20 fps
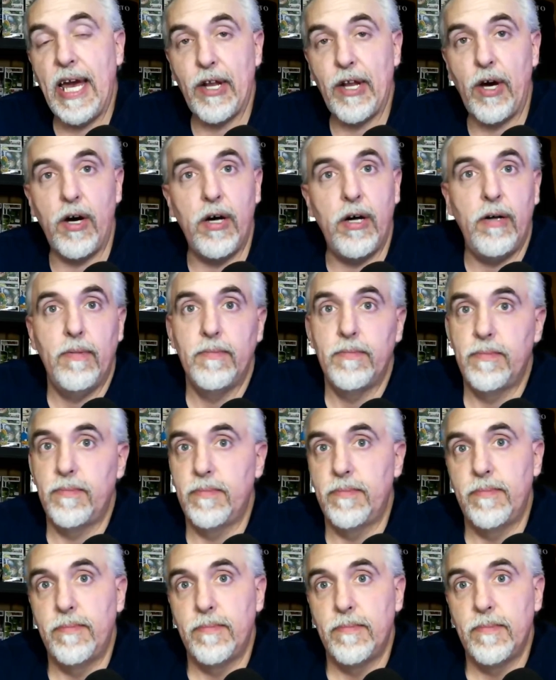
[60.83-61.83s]
at all.
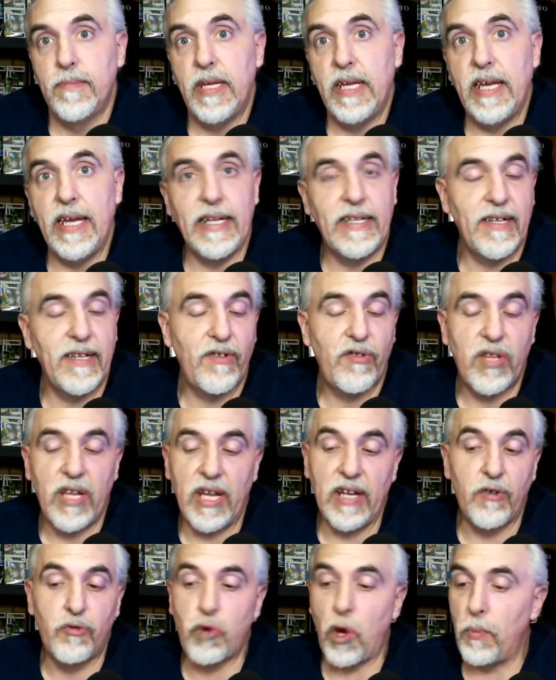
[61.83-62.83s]
It
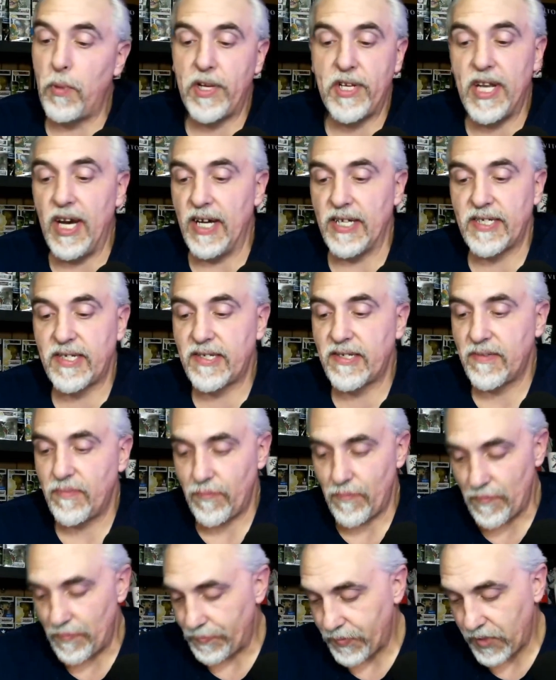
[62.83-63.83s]
drove me nuts.
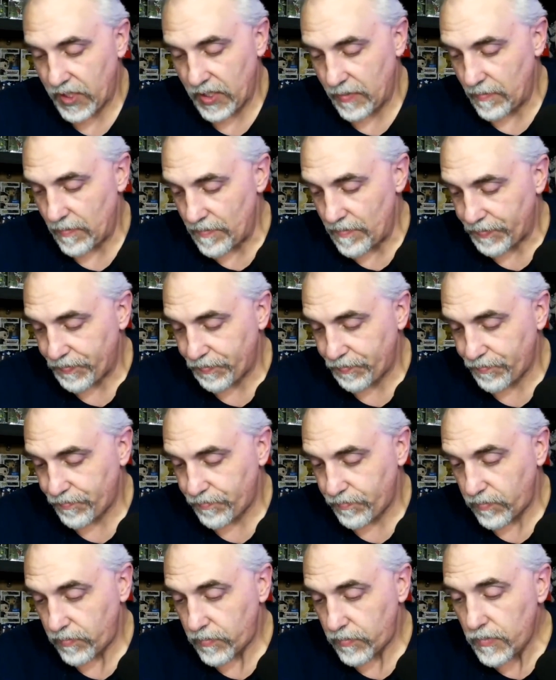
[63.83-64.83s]

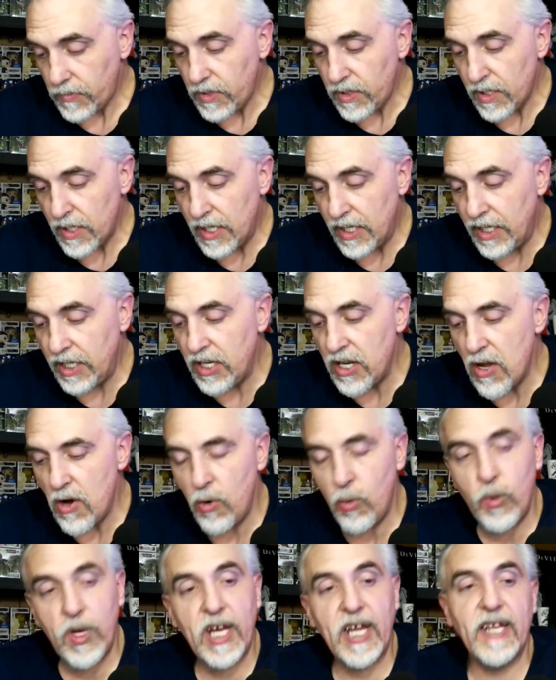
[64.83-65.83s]

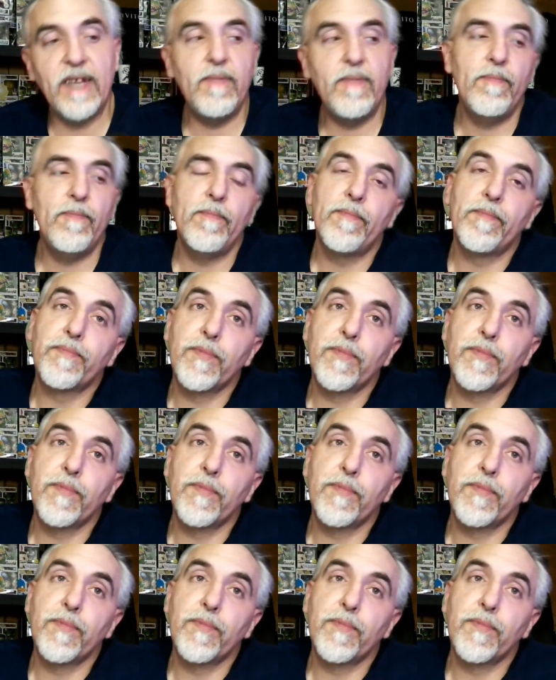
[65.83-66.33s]
Know when